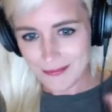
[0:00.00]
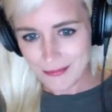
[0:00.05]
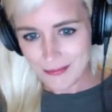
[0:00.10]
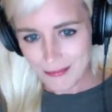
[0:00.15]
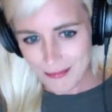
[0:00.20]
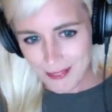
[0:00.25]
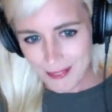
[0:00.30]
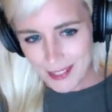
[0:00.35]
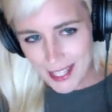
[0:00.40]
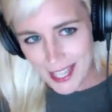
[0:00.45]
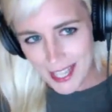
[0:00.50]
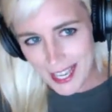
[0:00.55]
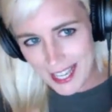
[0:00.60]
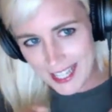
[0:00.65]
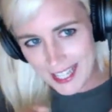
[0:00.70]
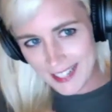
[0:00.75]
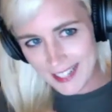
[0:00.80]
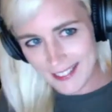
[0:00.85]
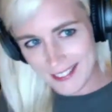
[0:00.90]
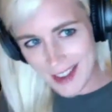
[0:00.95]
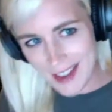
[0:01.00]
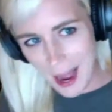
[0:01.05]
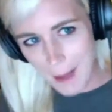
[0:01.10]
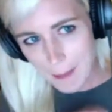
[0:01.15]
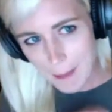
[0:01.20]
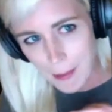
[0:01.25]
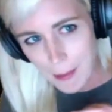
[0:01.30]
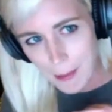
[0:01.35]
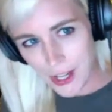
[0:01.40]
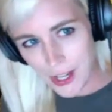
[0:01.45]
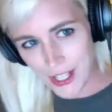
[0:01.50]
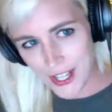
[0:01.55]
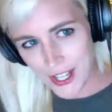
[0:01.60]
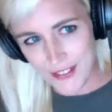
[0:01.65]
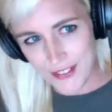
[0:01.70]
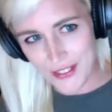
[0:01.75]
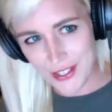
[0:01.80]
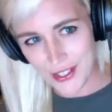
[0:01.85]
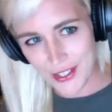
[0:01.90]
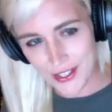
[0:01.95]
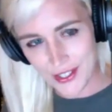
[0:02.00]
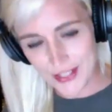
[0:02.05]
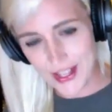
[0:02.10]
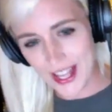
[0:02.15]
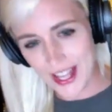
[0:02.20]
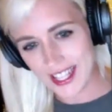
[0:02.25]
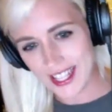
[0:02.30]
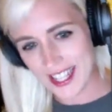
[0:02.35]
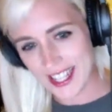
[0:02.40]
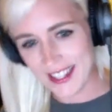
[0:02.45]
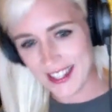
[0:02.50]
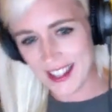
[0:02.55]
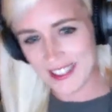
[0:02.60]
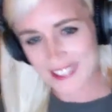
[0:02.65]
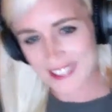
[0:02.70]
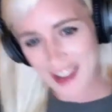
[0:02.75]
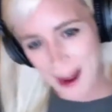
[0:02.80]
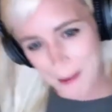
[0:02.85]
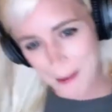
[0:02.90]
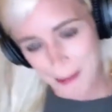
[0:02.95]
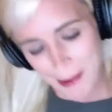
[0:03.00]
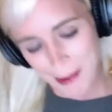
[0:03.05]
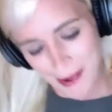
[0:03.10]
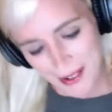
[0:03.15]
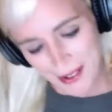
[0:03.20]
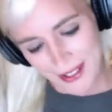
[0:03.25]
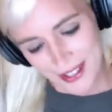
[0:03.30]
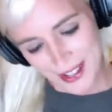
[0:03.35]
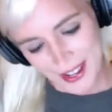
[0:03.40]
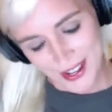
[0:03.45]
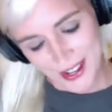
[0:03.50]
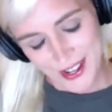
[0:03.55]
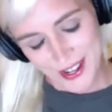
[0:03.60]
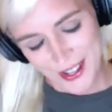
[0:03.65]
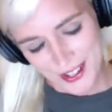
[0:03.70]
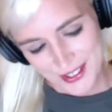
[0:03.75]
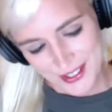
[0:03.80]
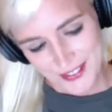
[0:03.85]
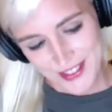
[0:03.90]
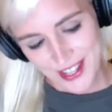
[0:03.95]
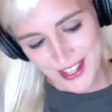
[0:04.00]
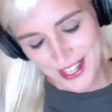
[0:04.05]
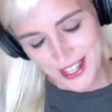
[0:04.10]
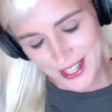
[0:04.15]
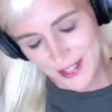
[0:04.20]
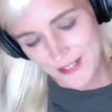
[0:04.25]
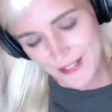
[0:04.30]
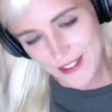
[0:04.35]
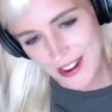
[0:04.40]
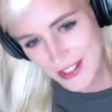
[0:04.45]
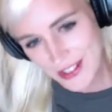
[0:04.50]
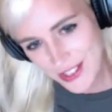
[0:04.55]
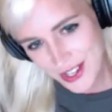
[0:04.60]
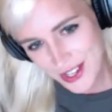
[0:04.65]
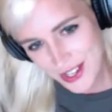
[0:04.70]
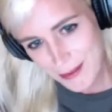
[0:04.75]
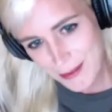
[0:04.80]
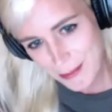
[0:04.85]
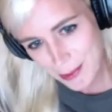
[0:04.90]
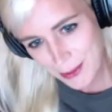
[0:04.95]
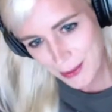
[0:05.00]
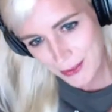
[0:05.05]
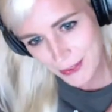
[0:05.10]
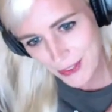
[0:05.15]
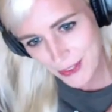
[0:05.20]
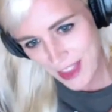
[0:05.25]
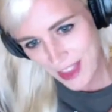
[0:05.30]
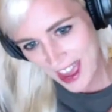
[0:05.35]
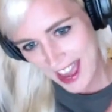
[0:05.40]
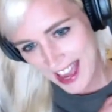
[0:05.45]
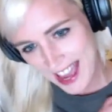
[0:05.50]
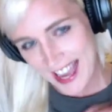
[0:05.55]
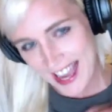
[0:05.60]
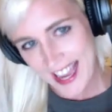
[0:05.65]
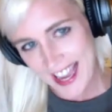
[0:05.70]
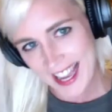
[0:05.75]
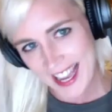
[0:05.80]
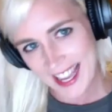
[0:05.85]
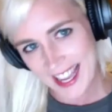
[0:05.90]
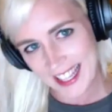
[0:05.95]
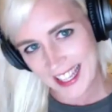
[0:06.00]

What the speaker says: it is not part of your, like, it's not part of the convention per se.